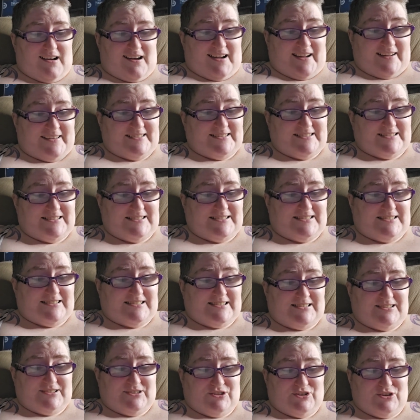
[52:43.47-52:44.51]
I
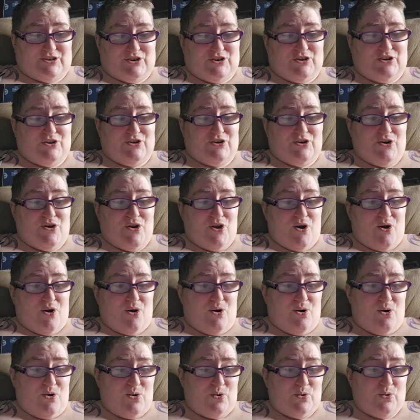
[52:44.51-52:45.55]
didn't
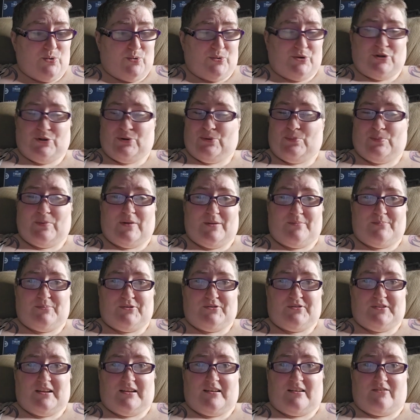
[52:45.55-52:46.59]
know you
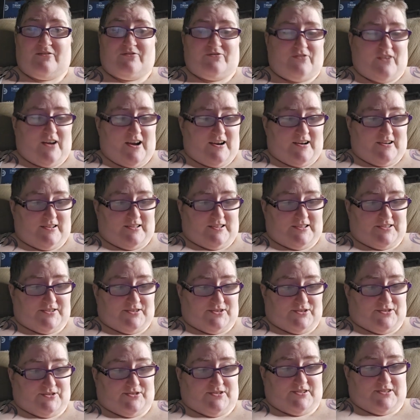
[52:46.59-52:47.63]
people needed fire
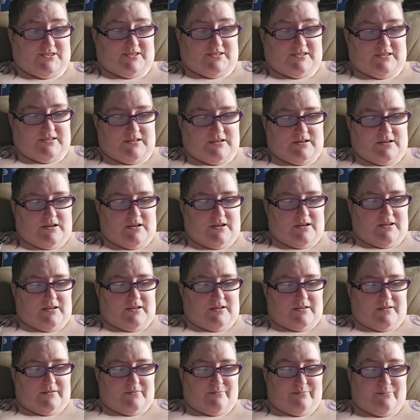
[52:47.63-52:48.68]
lizards.
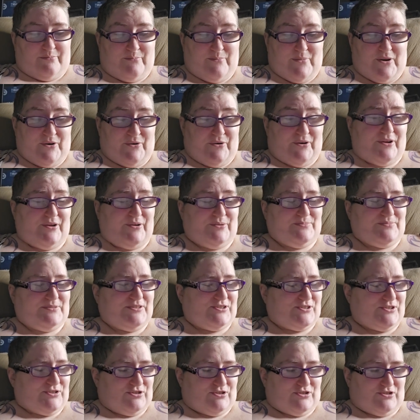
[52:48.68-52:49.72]
Miriam,
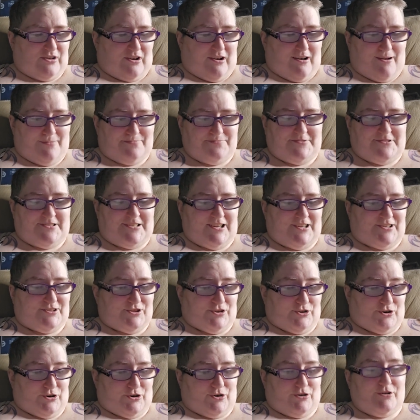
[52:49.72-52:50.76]
stop
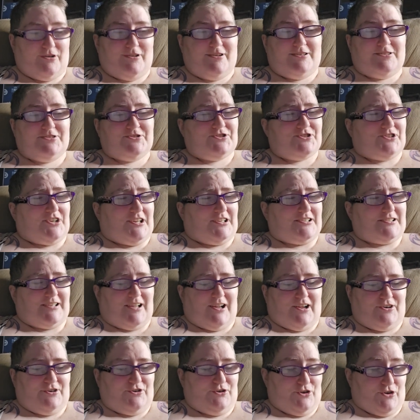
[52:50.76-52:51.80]
teasing her. She's
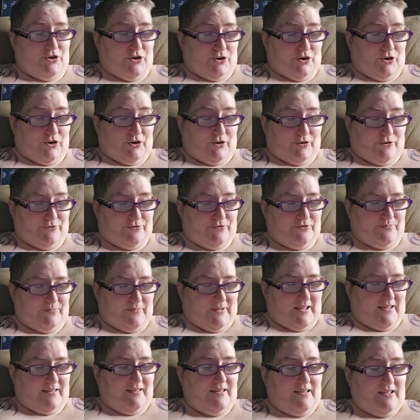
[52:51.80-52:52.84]
unnerved.
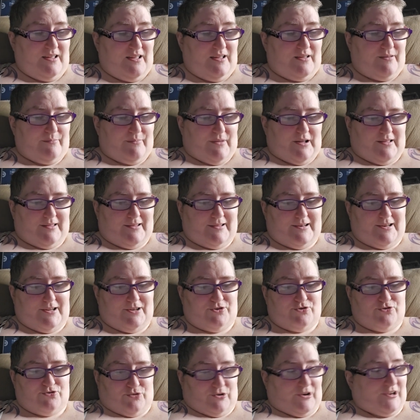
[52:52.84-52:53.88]

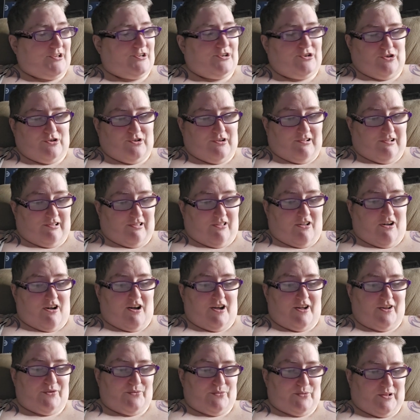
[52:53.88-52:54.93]
Melanie, drink your
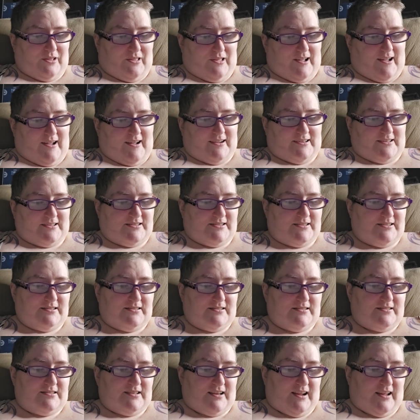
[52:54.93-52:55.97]
claw and relax,
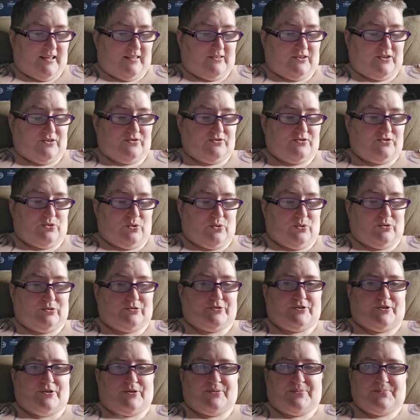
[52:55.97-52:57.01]
Degellen
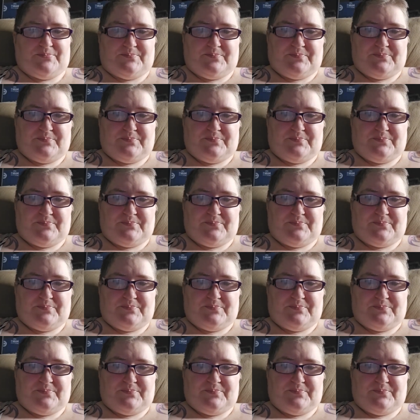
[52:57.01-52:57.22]
told her.